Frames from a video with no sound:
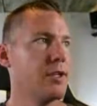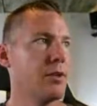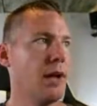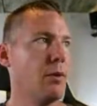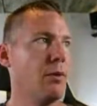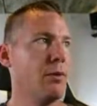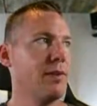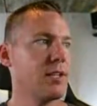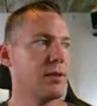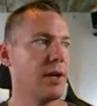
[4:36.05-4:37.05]
So now
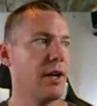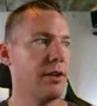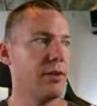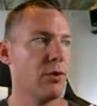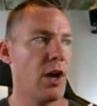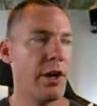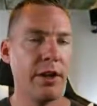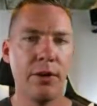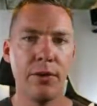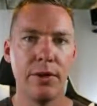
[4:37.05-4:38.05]
we've got some kind of different
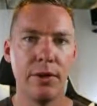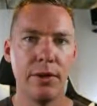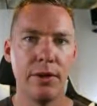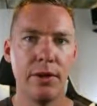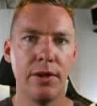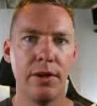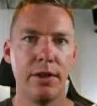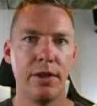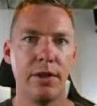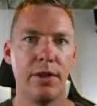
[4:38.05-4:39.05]
audio. Teaching how to use
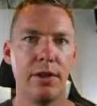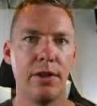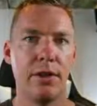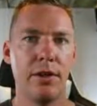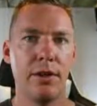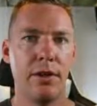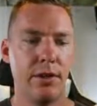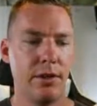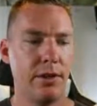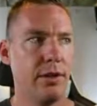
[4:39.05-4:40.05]
the Olive video
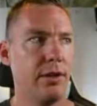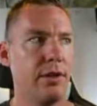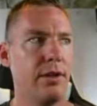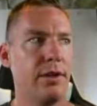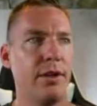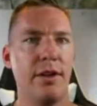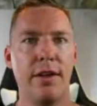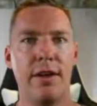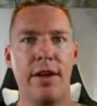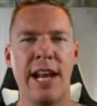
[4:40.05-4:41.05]

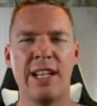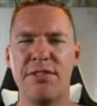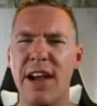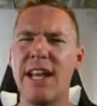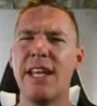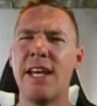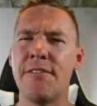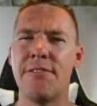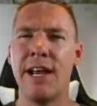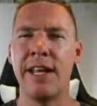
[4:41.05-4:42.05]
editor. And it's fading
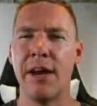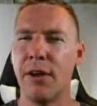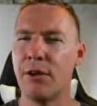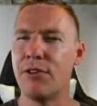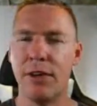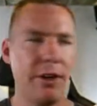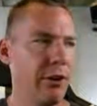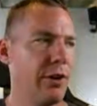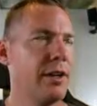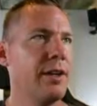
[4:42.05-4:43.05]
in and fading out. I don't know if you can
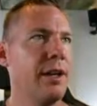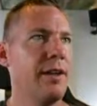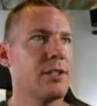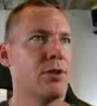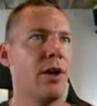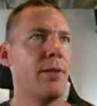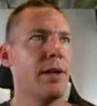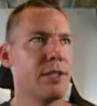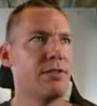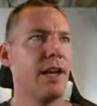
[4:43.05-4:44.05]
hear it in this or
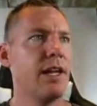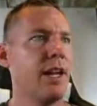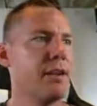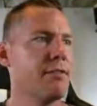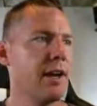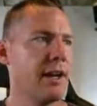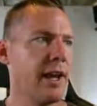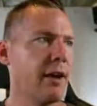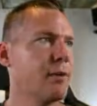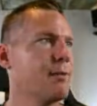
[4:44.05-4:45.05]
not, but it's fading in and
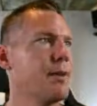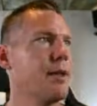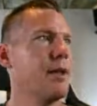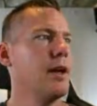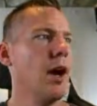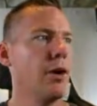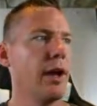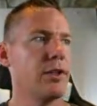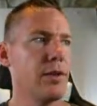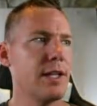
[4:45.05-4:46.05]
fading out.
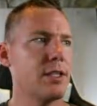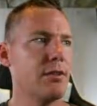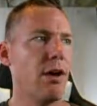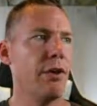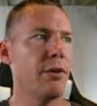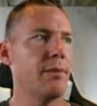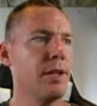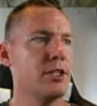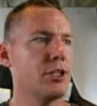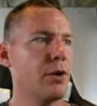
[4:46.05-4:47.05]
Okay, so that's the
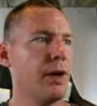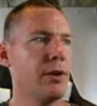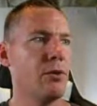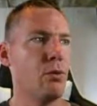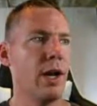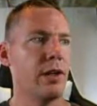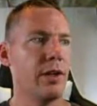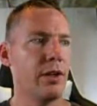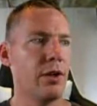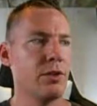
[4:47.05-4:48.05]
volume. Let's just go ahead and right
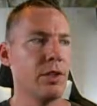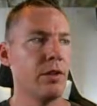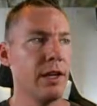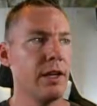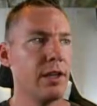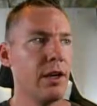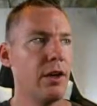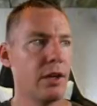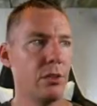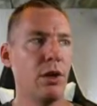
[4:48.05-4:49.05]
click and go delete,
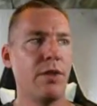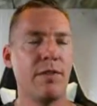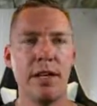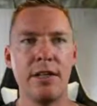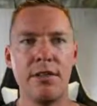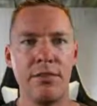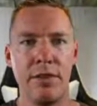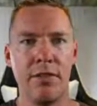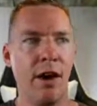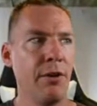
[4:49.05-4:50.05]
because we don't even need
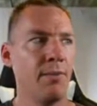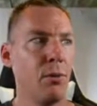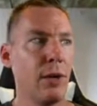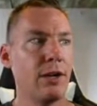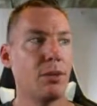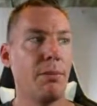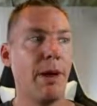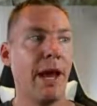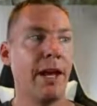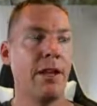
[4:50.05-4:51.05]
the volume. We can also
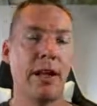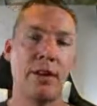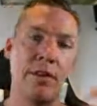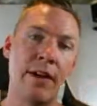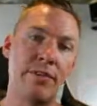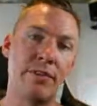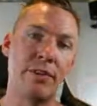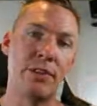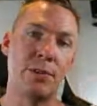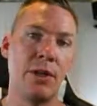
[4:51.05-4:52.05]
pan, like
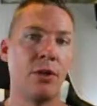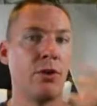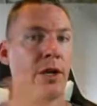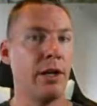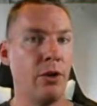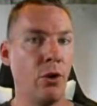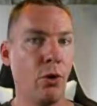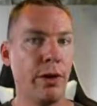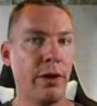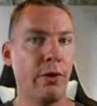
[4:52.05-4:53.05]
left speaker
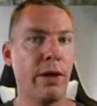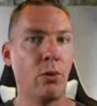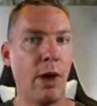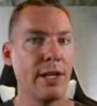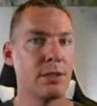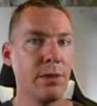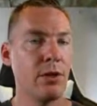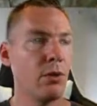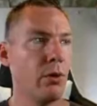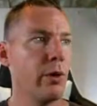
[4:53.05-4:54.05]
or ear and right
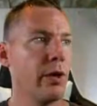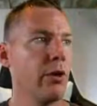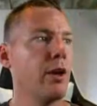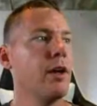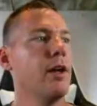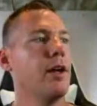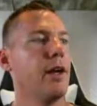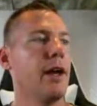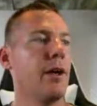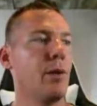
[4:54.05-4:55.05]
speaker or ear,
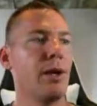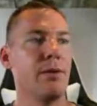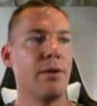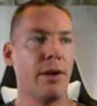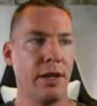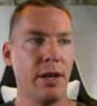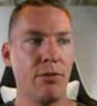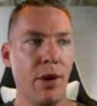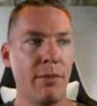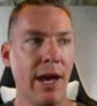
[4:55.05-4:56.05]
and we can
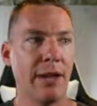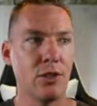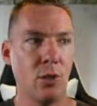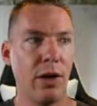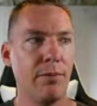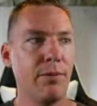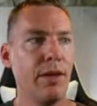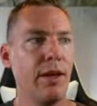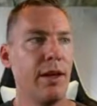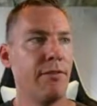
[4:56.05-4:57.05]
keyframe that as well.
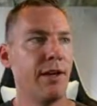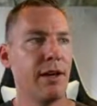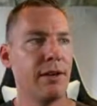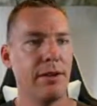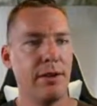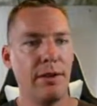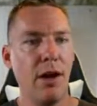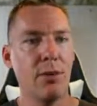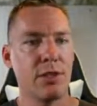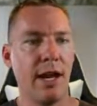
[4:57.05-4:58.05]
In fact,
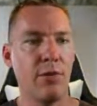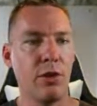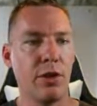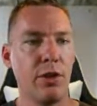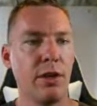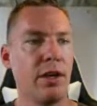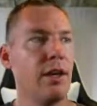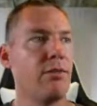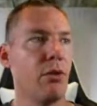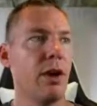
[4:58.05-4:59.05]
almost everything you can
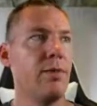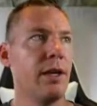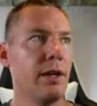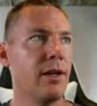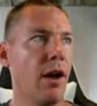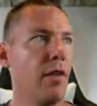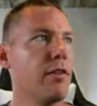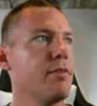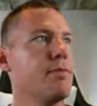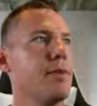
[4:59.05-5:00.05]
keyframe in
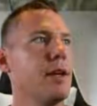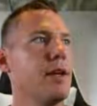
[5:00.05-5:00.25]
Olive.